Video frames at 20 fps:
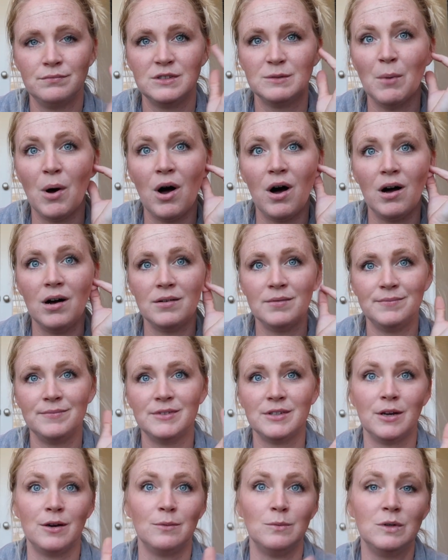small.
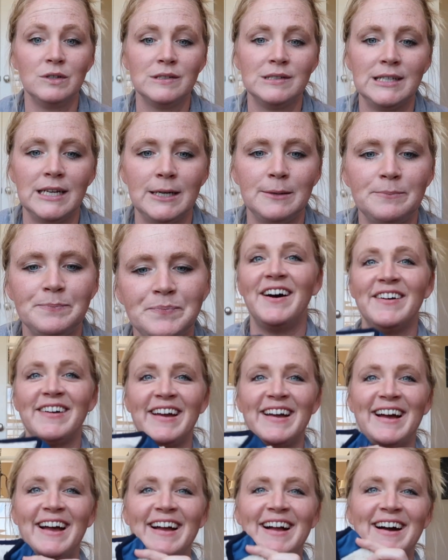So we'll see.
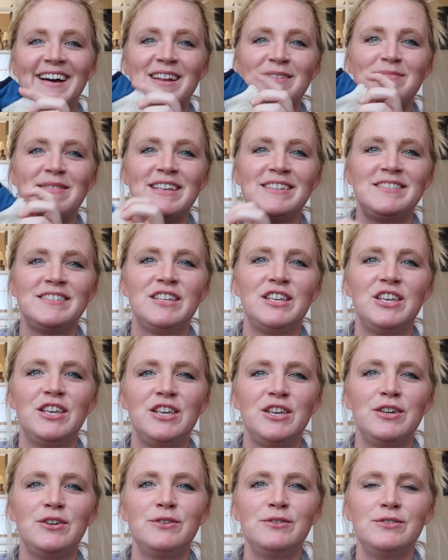Okay, I got him this
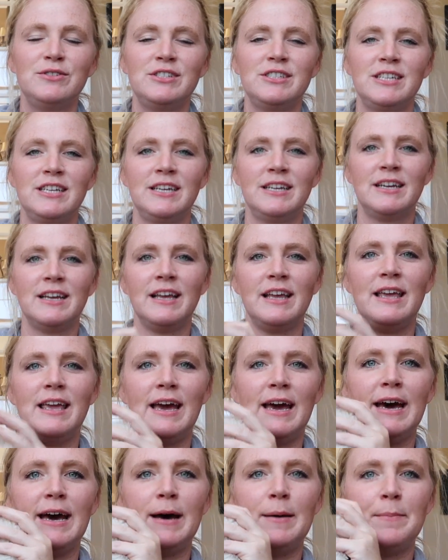cute
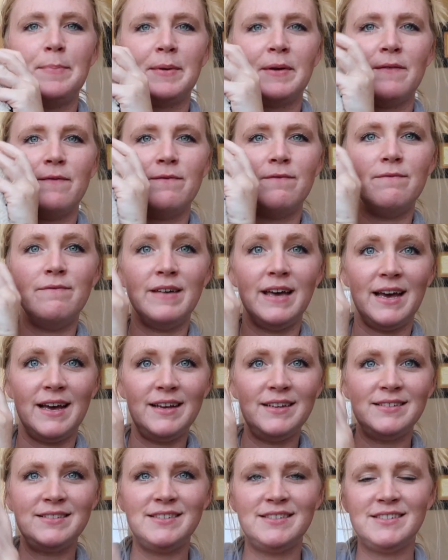Gap
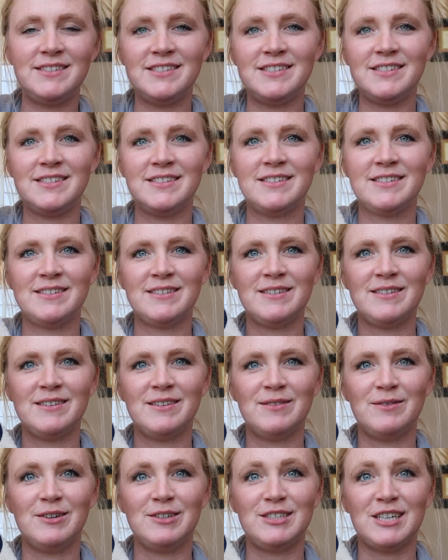vest,
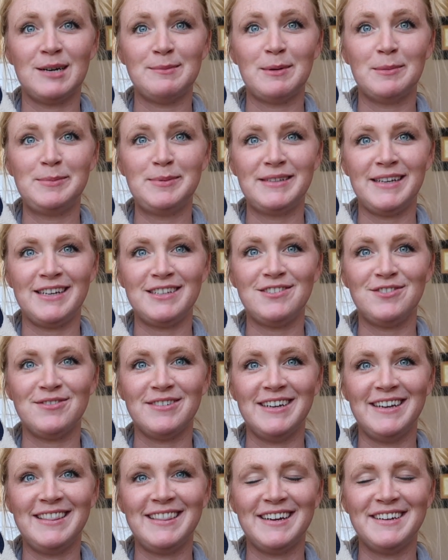which I'm obsessed
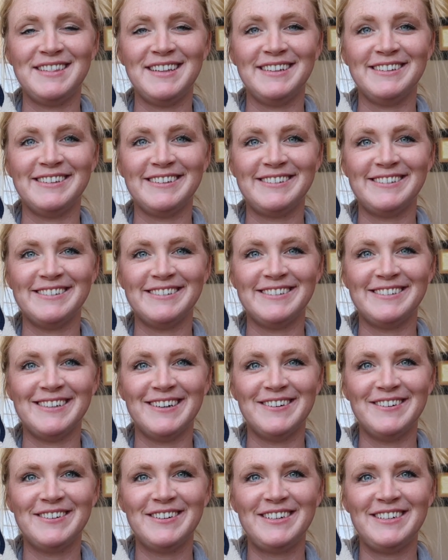with. I think this is
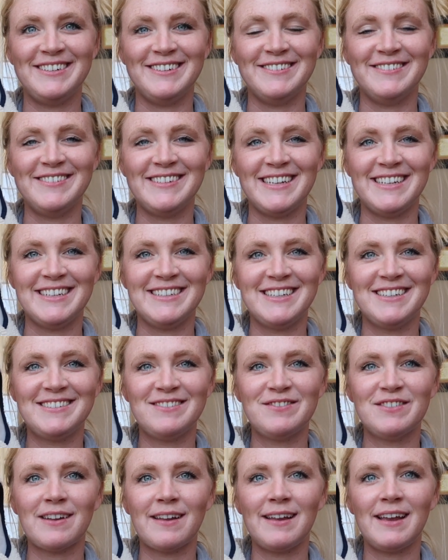so cute. And it
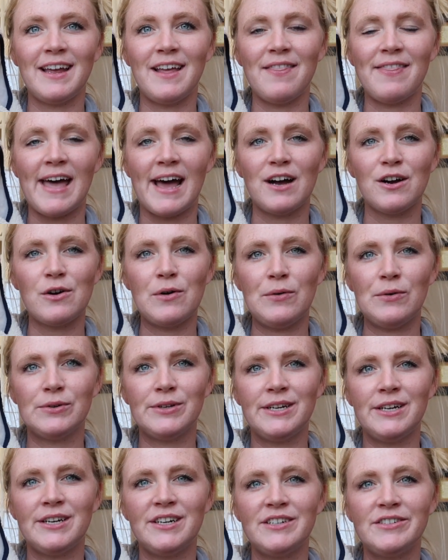doesn't really get that cold
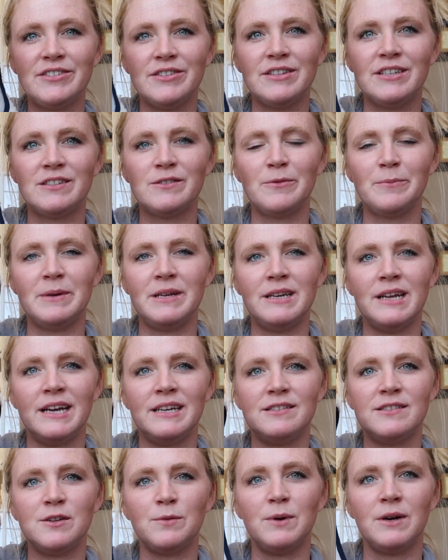here, so this will be
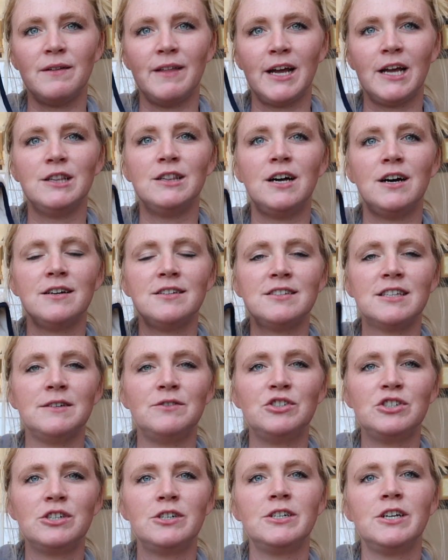nice to wear like a long sleeve
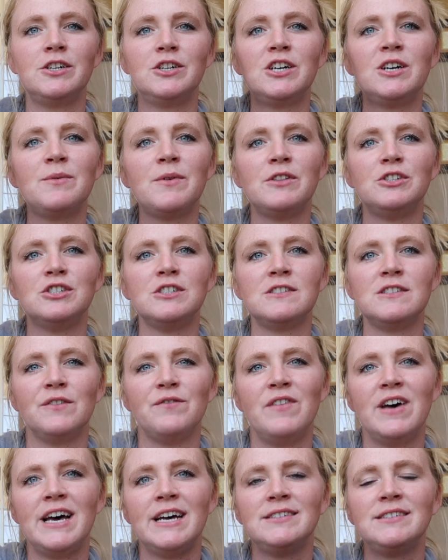shirt under with just the
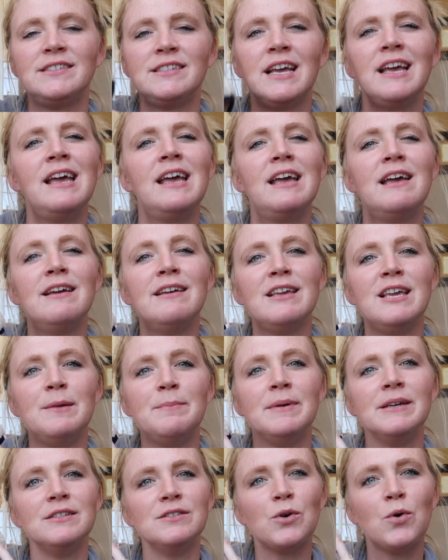vest,
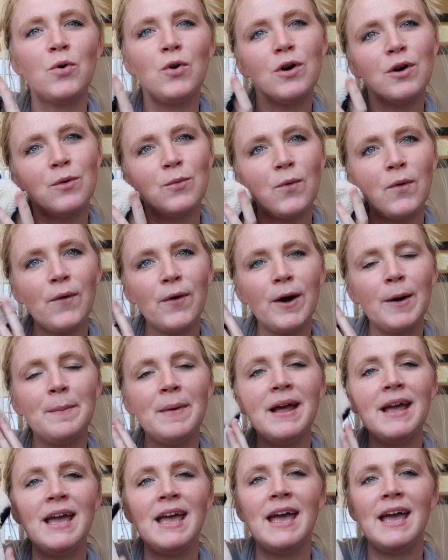keep his core warm.
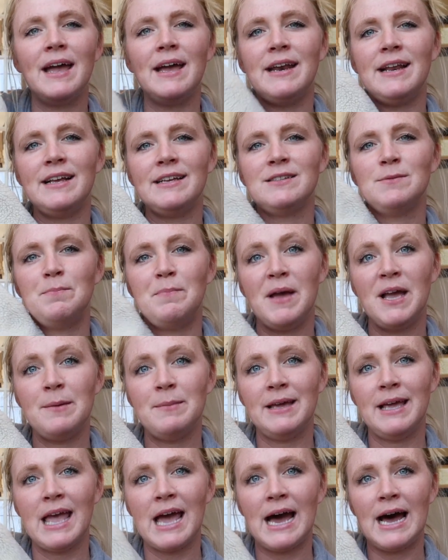It is
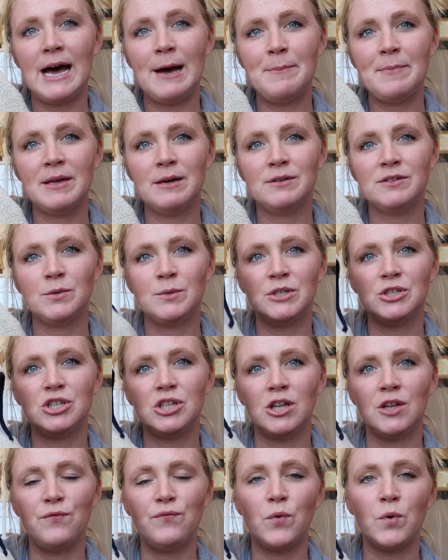Baby Gap. It was
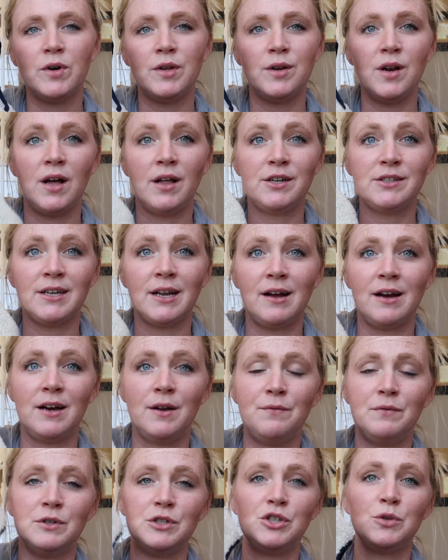originally $40 and I
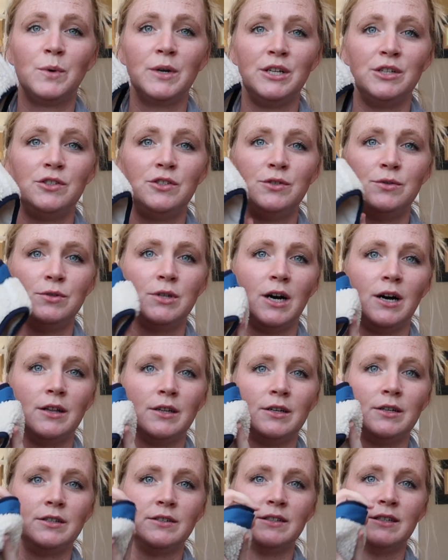got it for
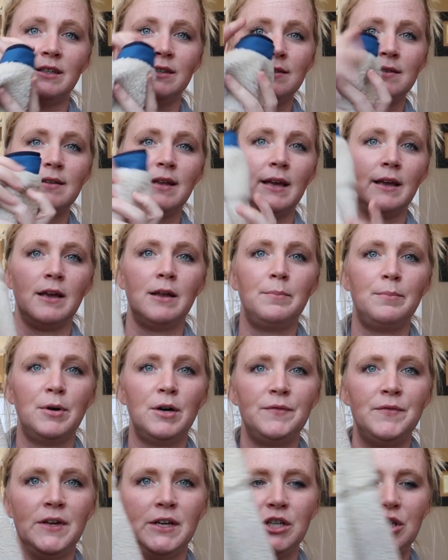$22, and it's like in
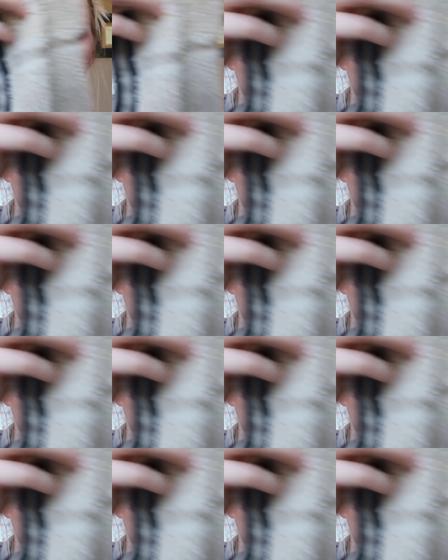perfect